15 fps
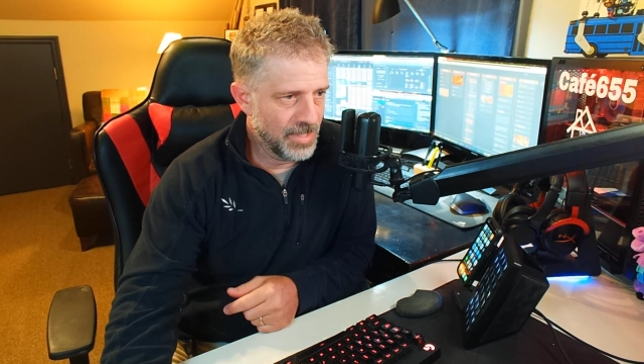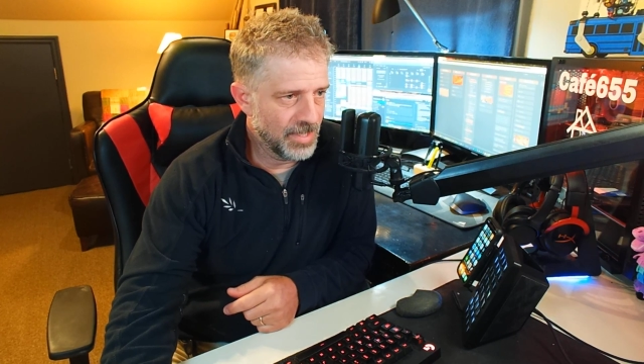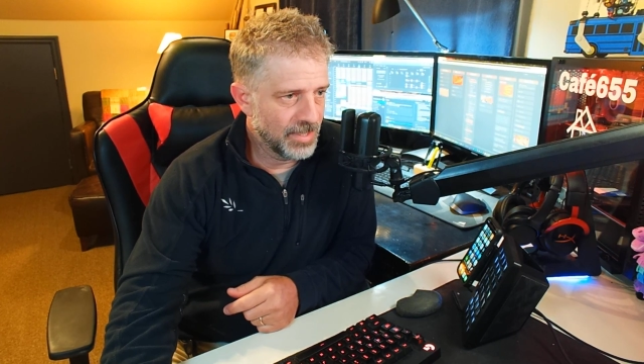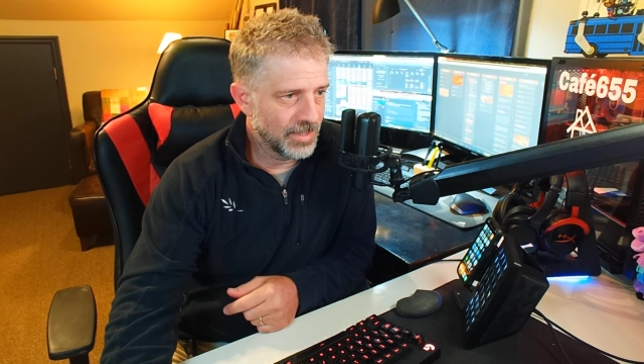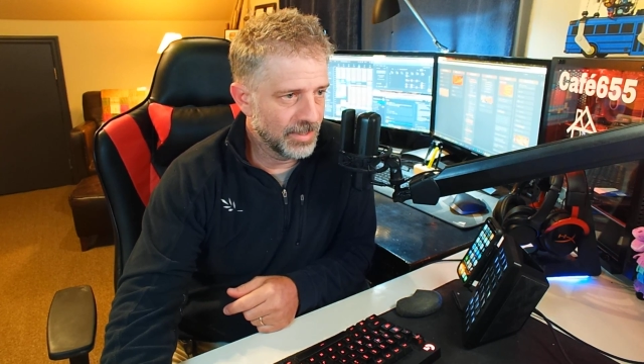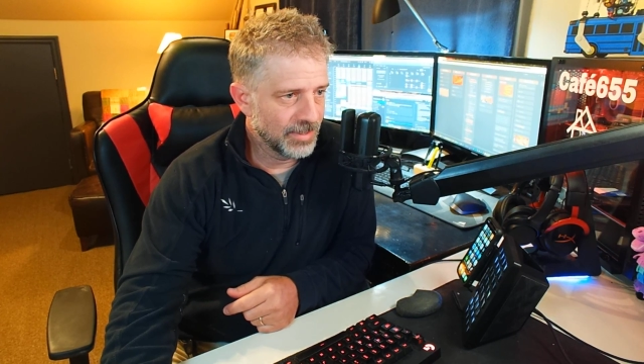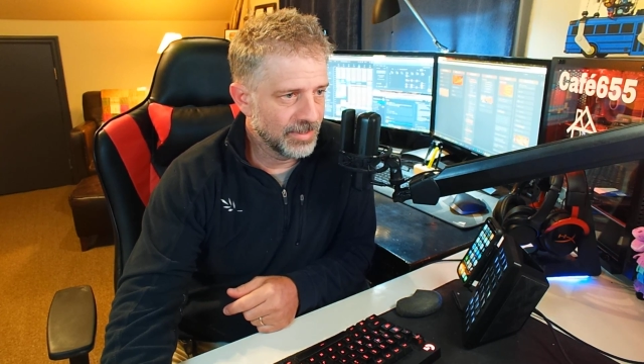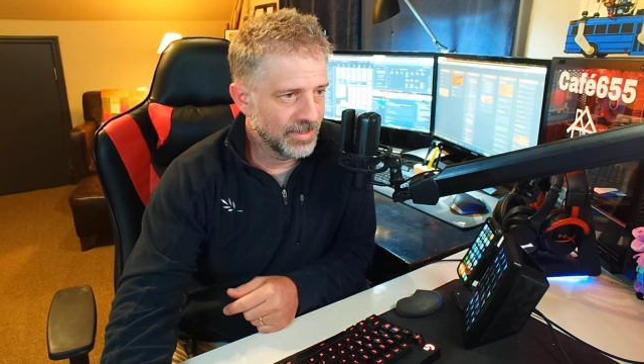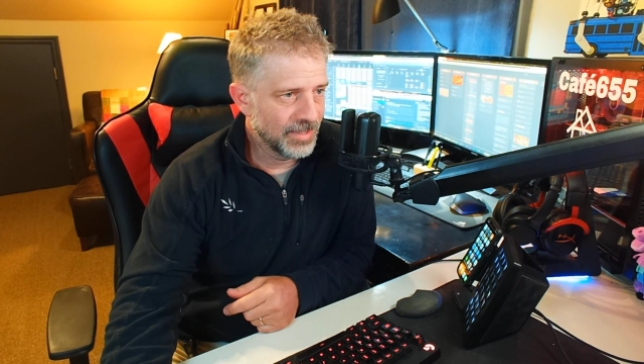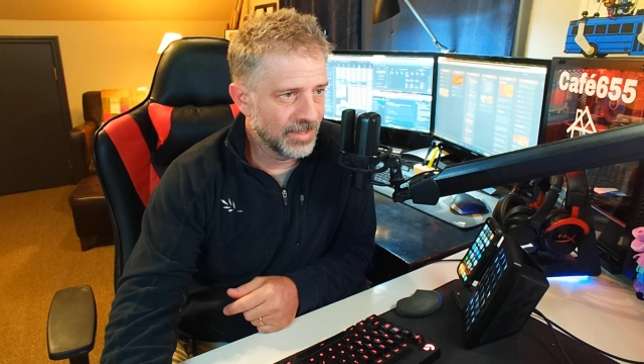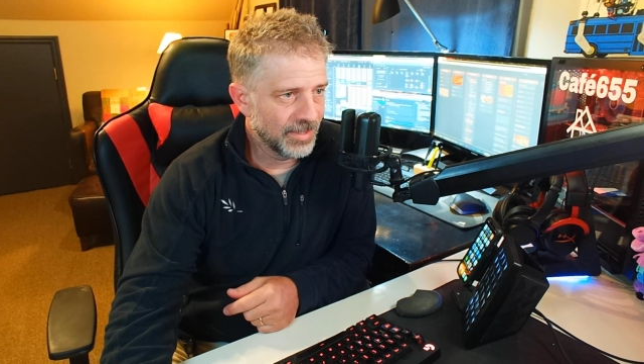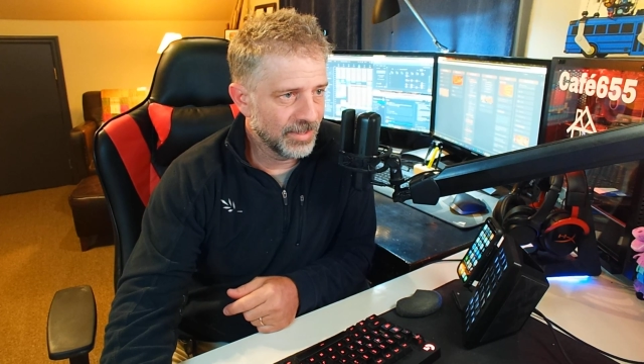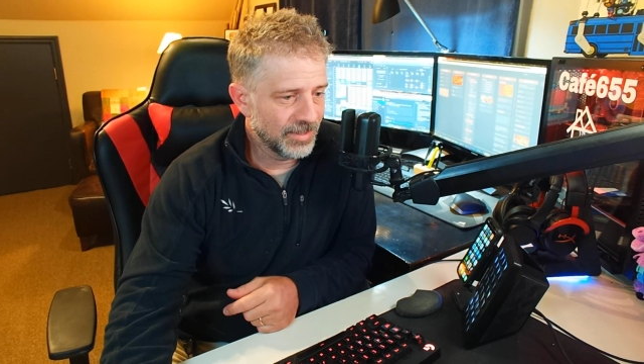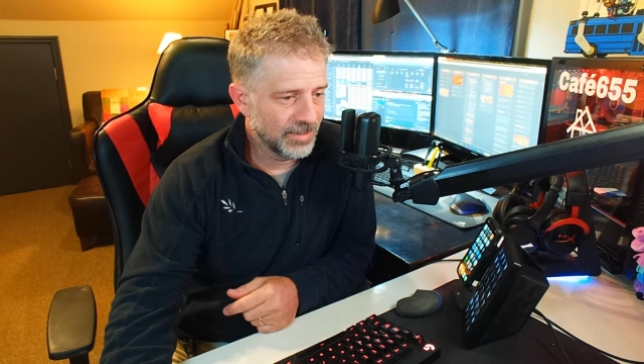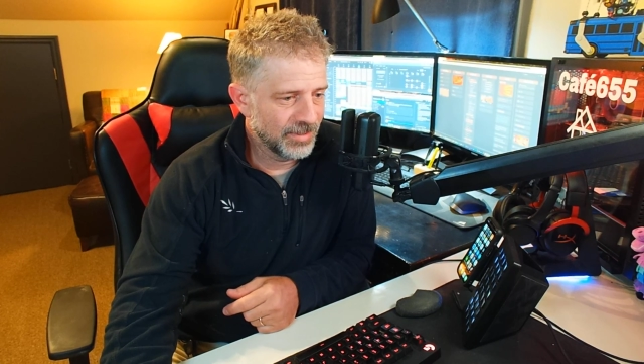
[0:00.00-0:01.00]
and
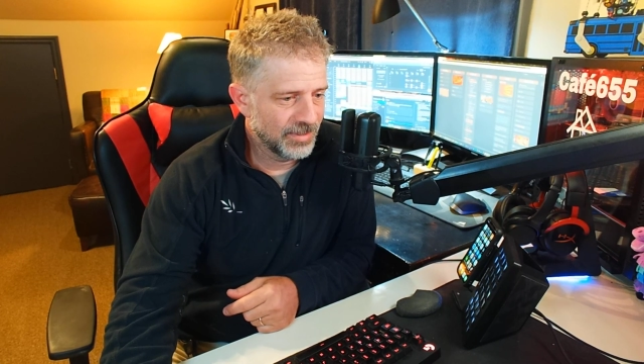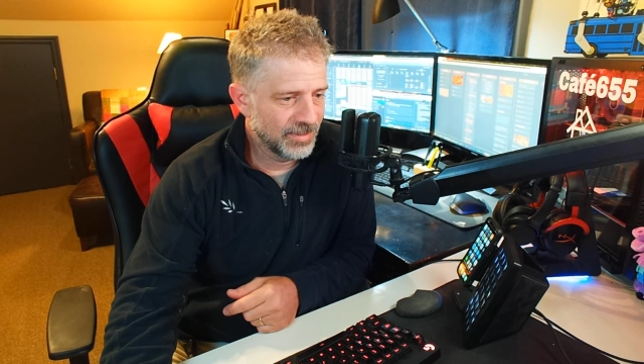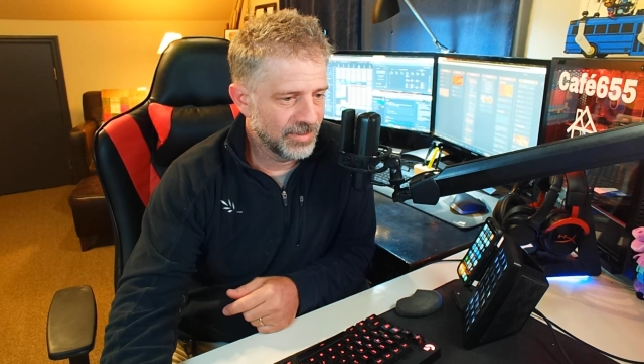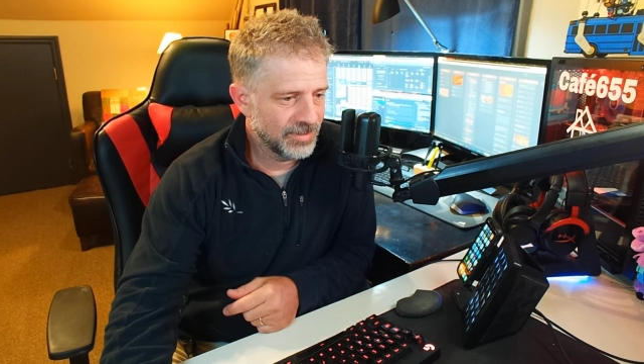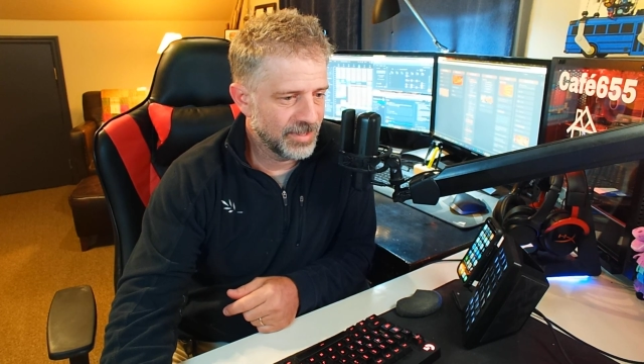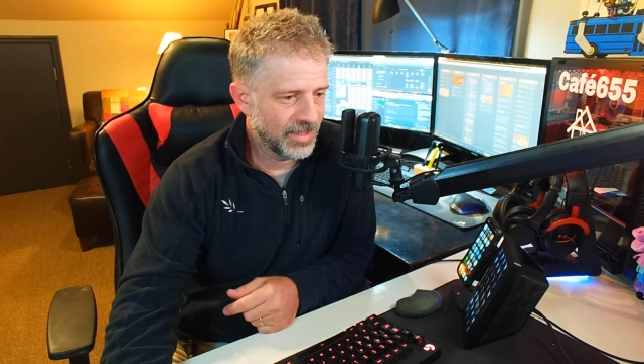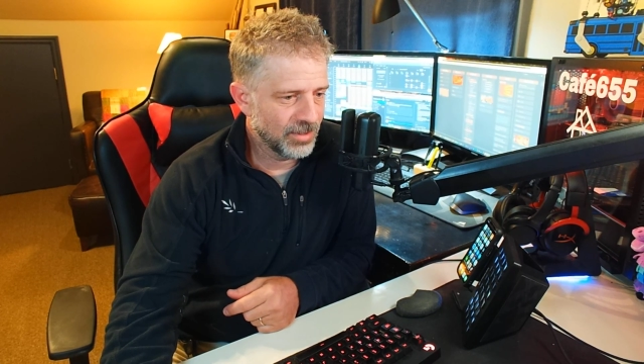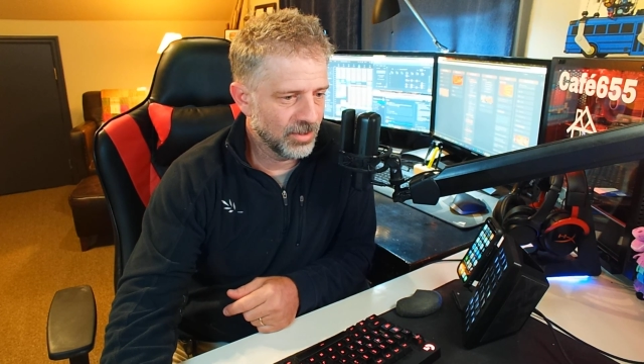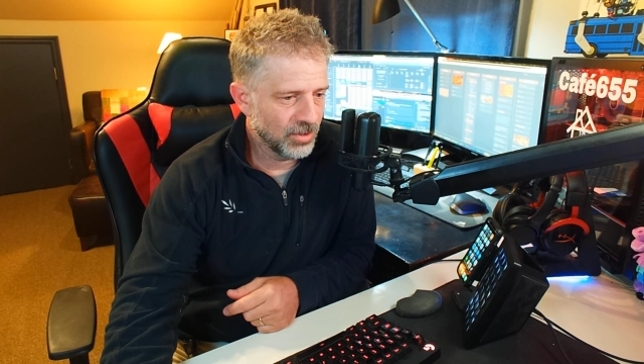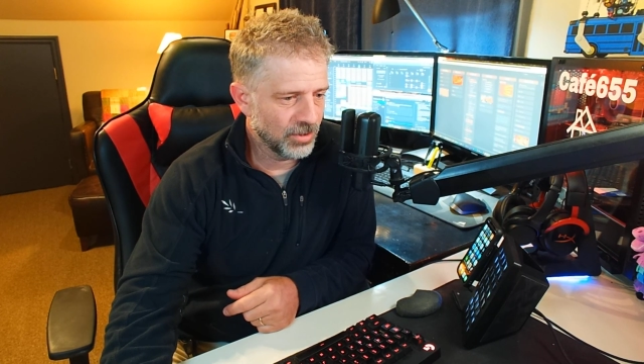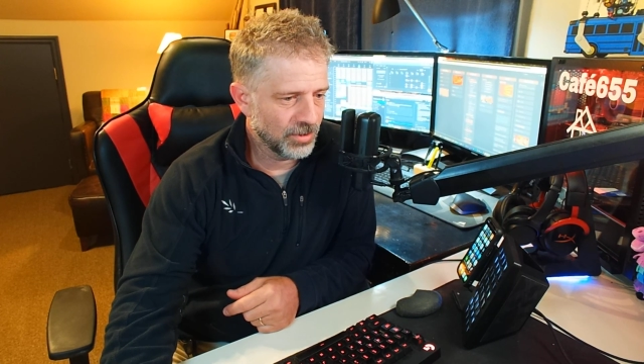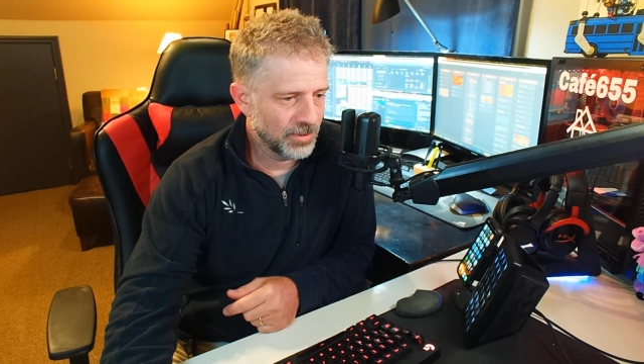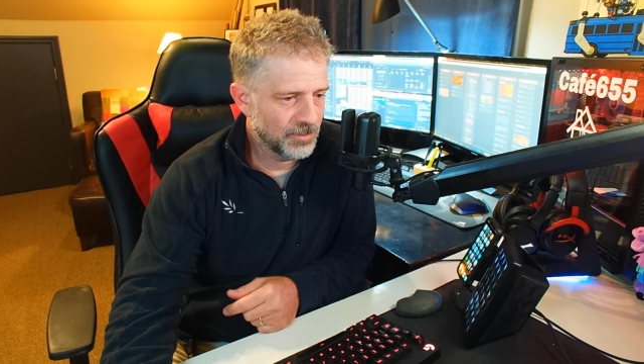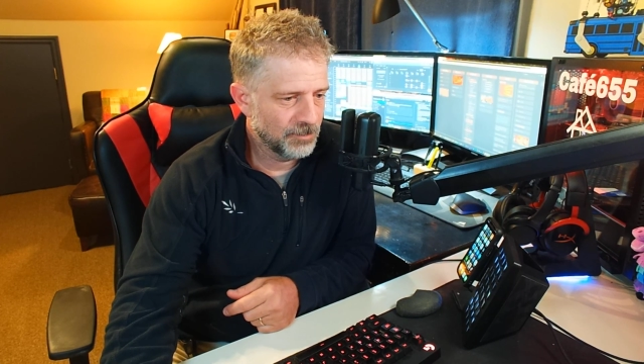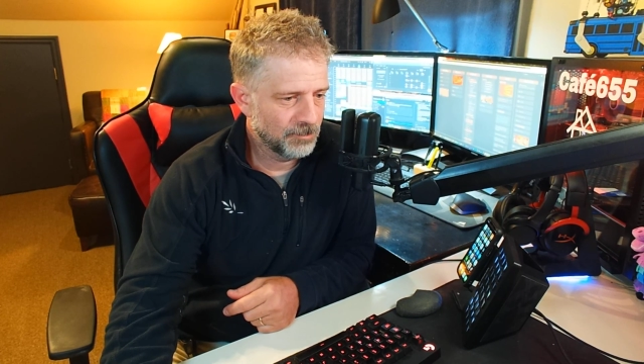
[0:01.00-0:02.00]
uh, take a look.